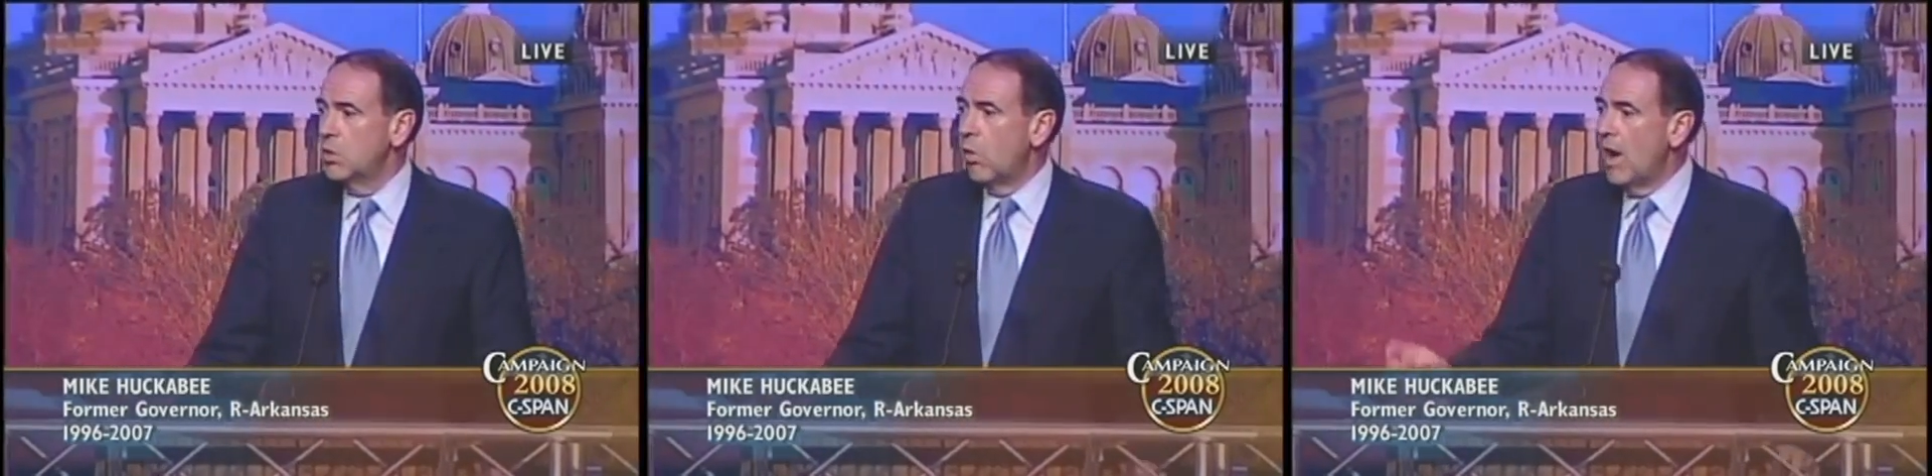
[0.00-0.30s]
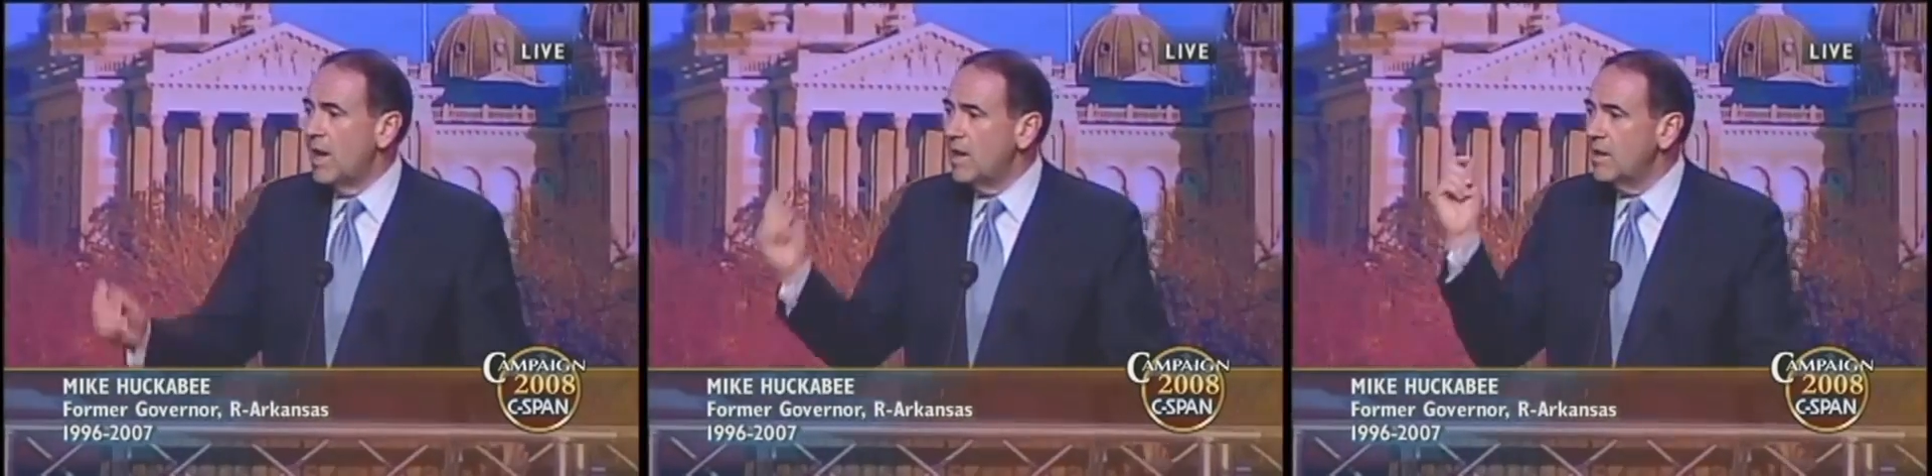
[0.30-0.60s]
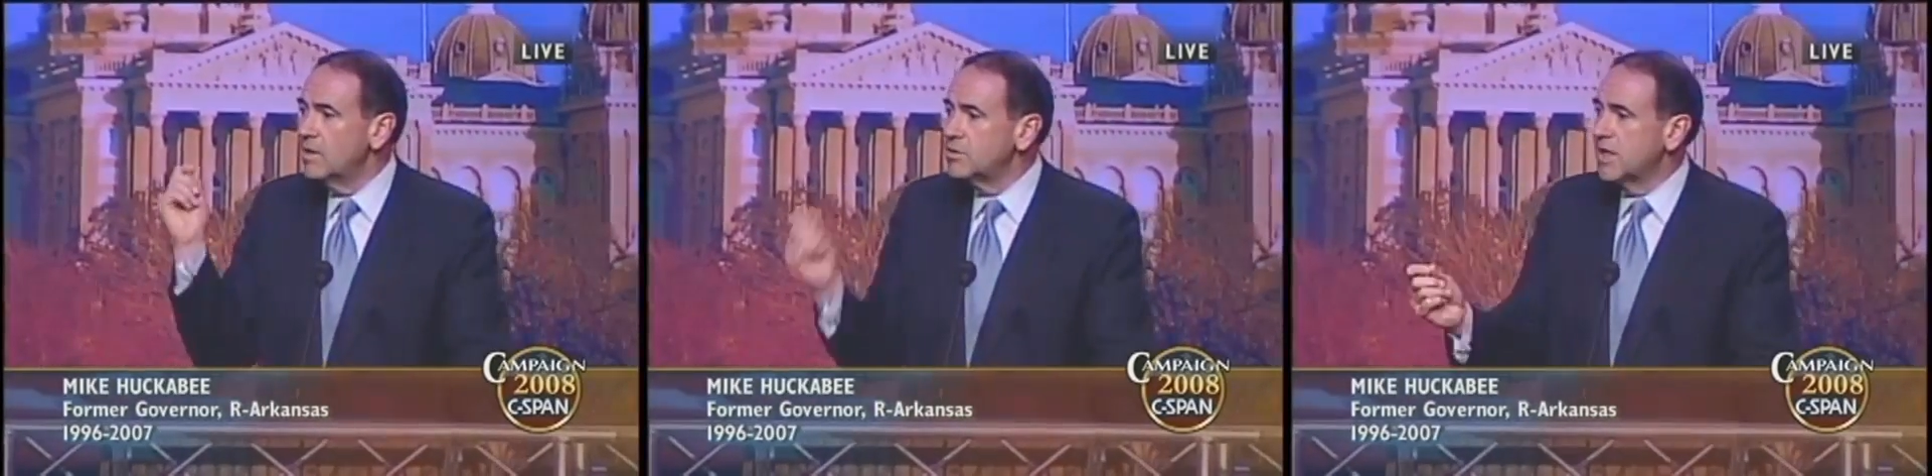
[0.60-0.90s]
why
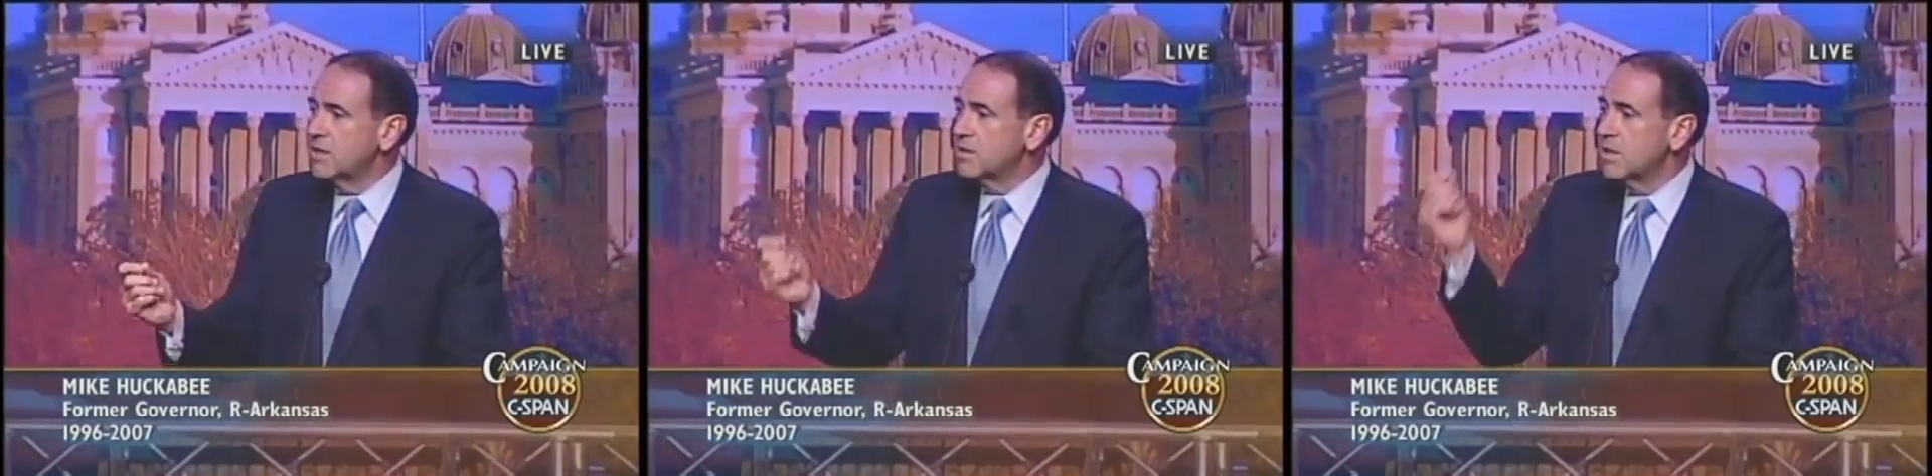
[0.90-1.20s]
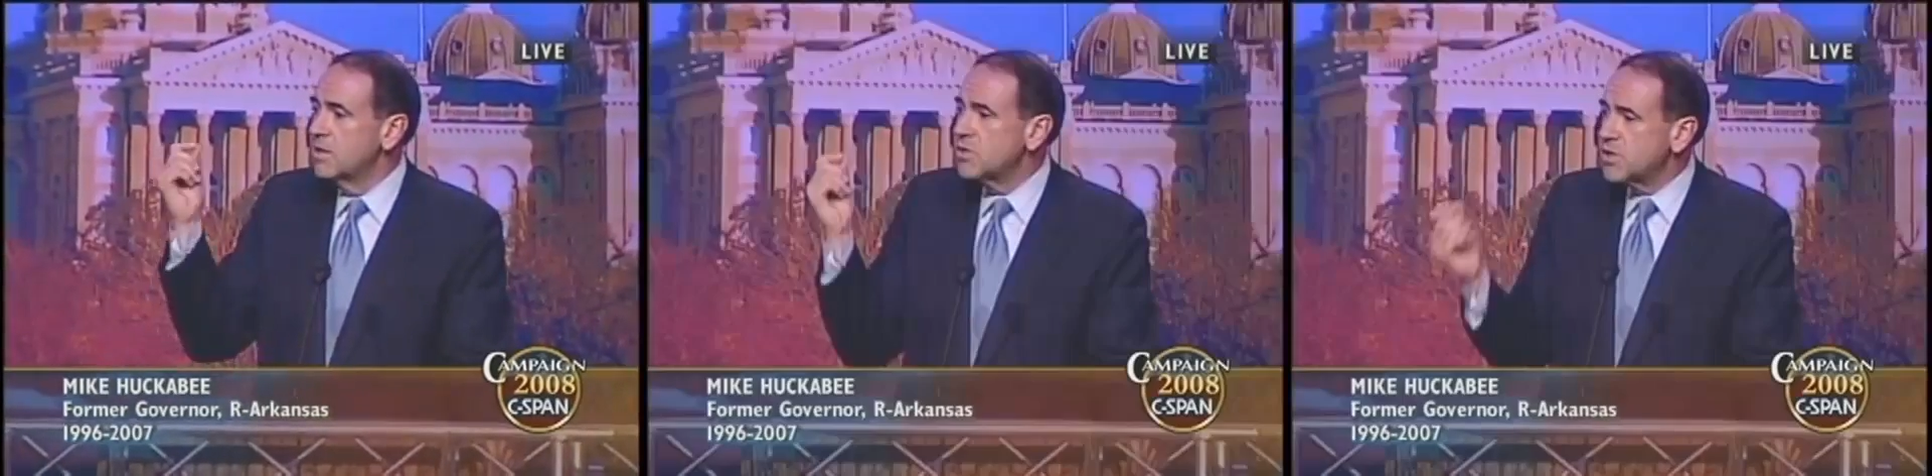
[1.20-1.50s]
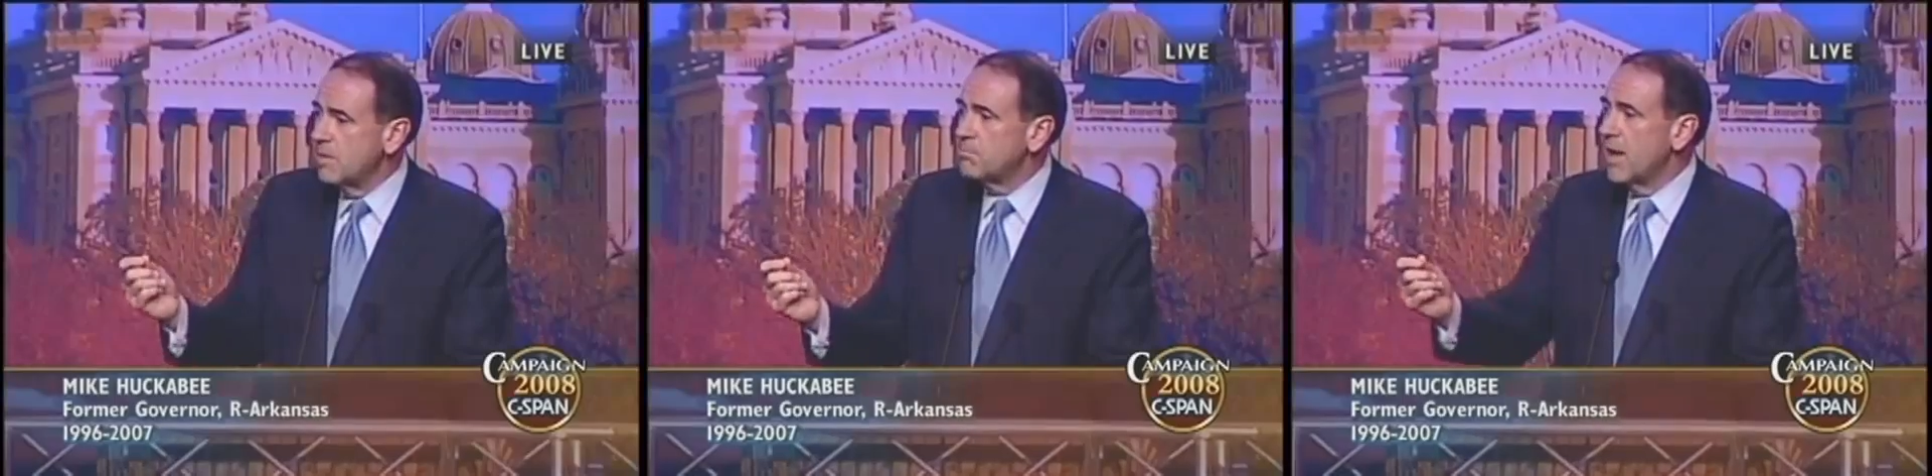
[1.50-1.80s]
didn't
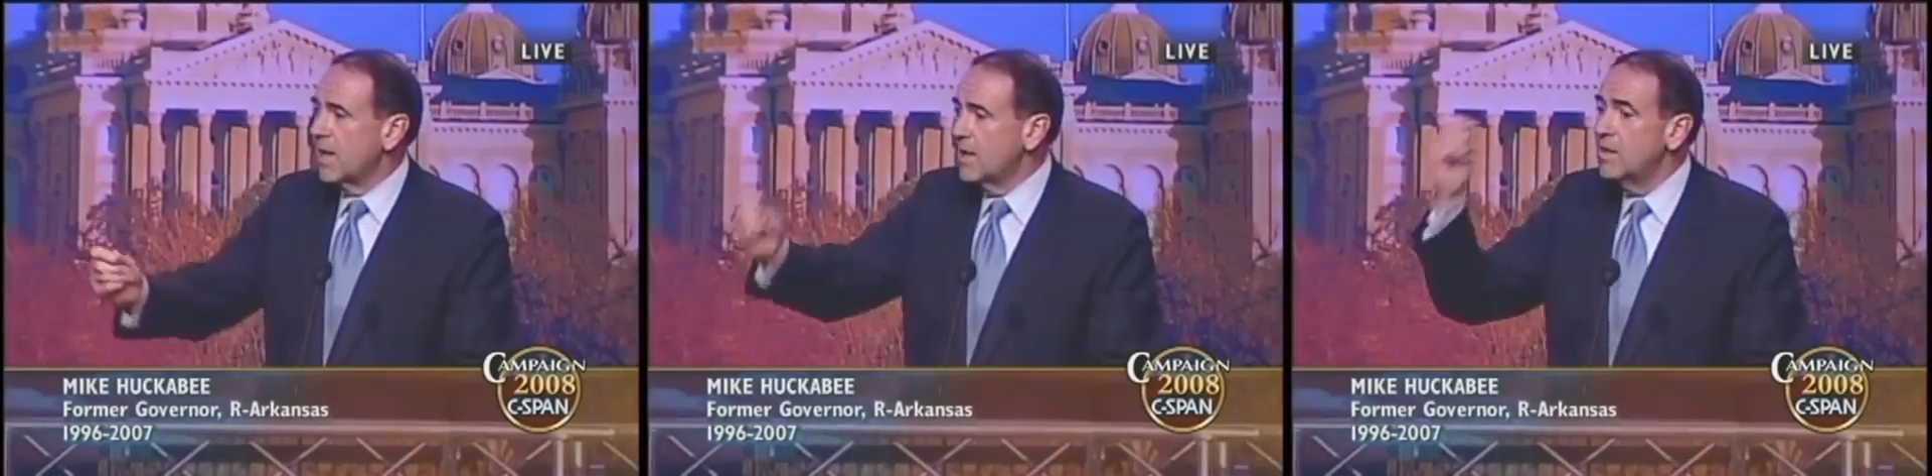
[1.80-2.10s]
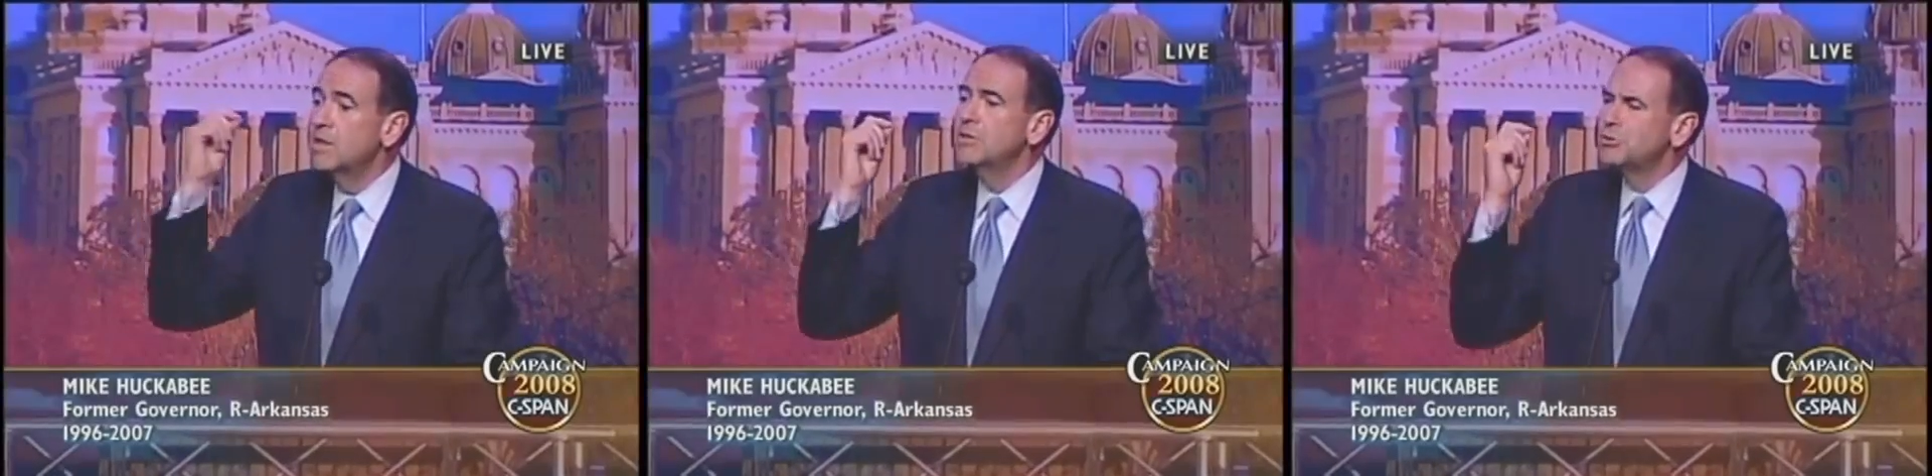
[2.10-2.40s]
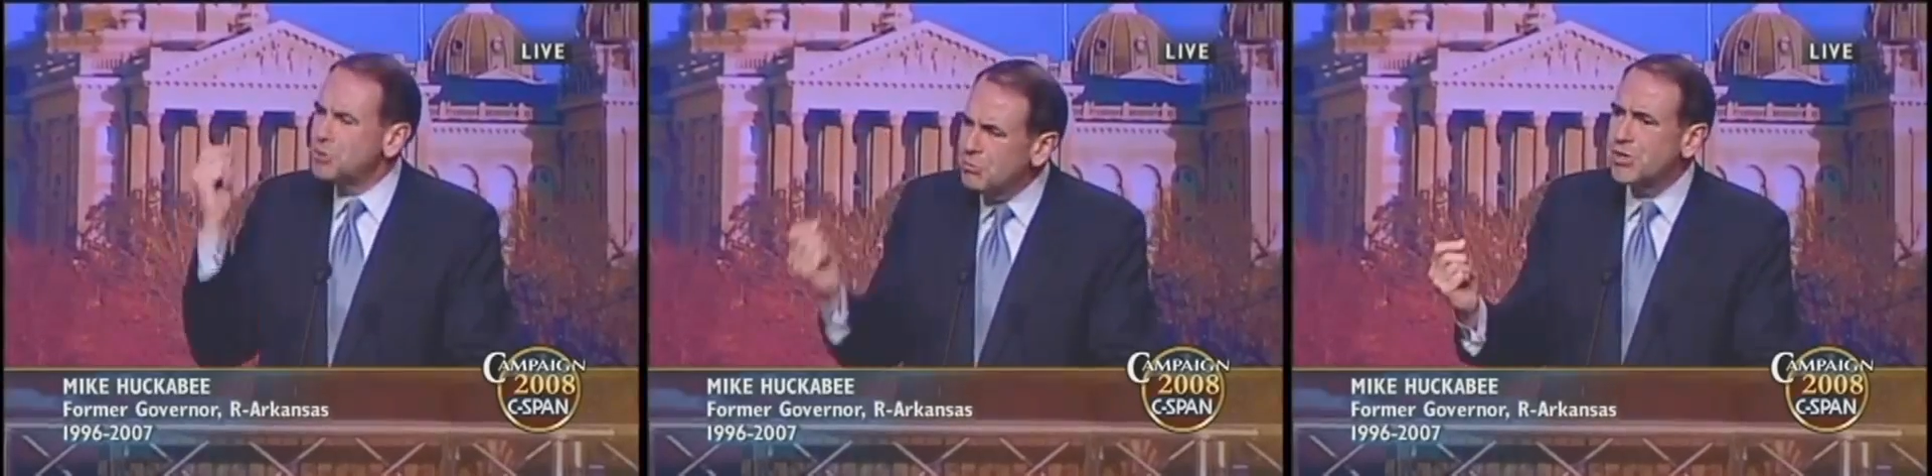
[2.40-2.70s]
somebody
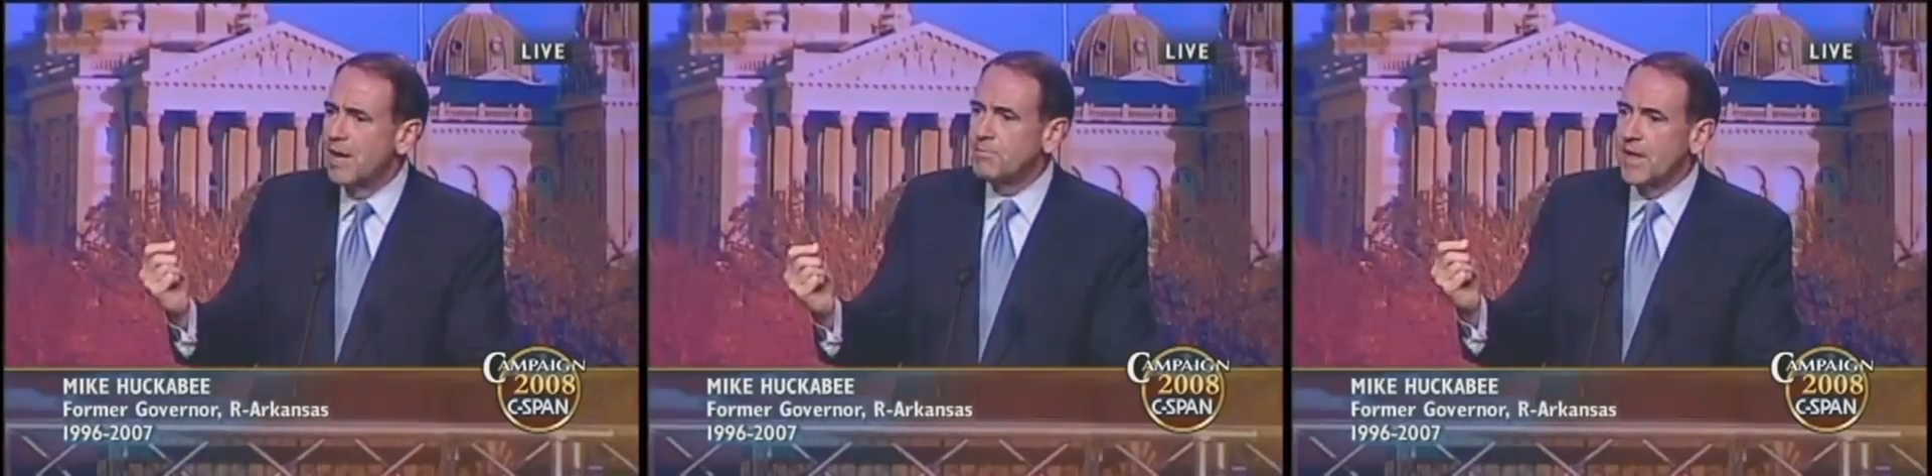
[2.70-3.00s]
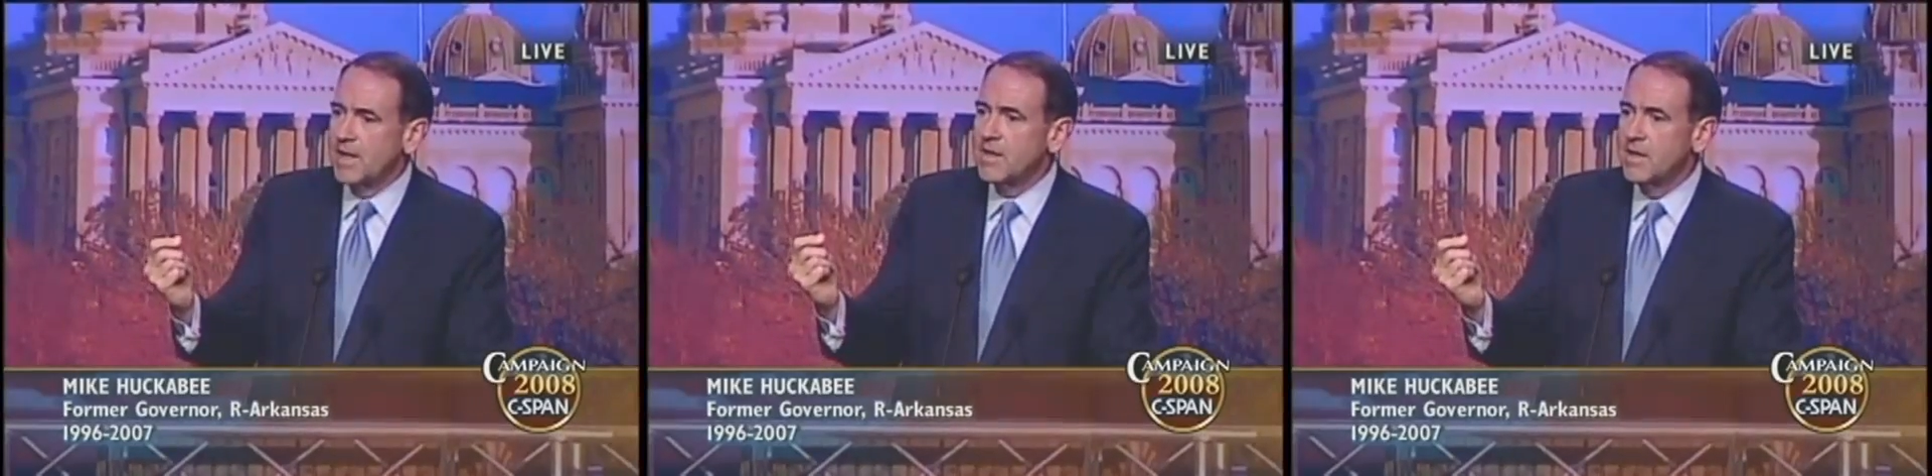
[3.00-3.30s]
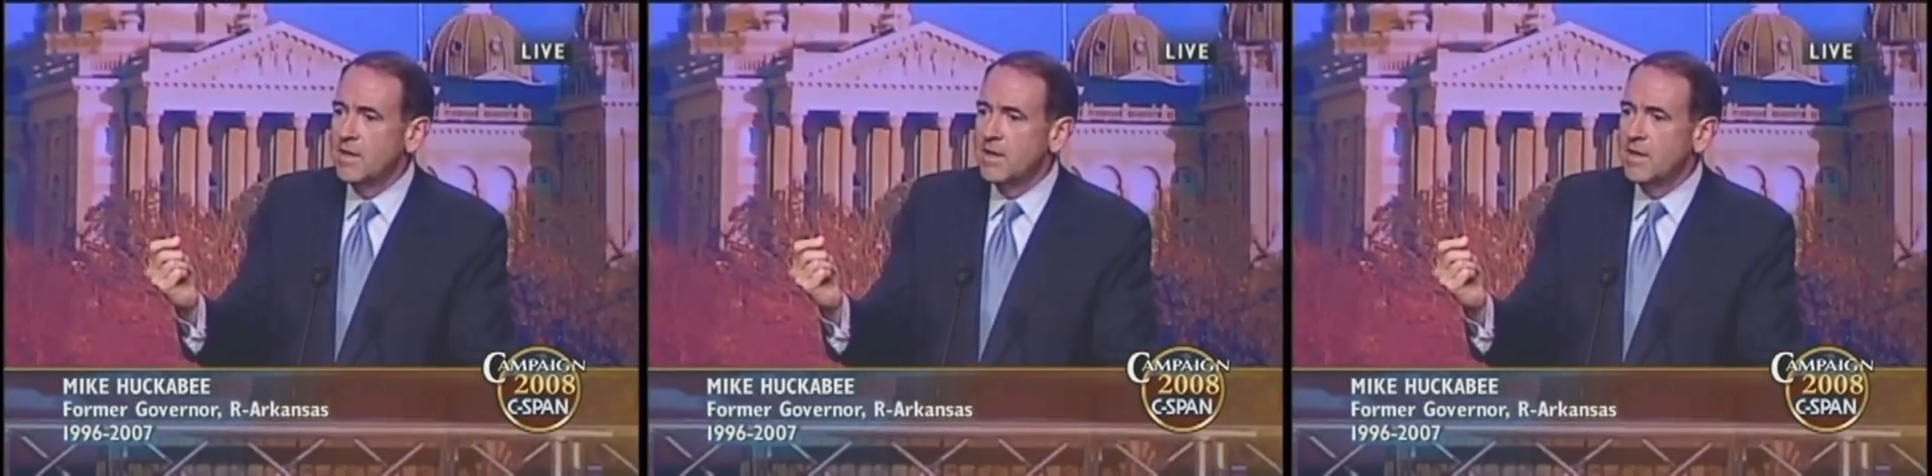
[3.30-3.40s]
do something?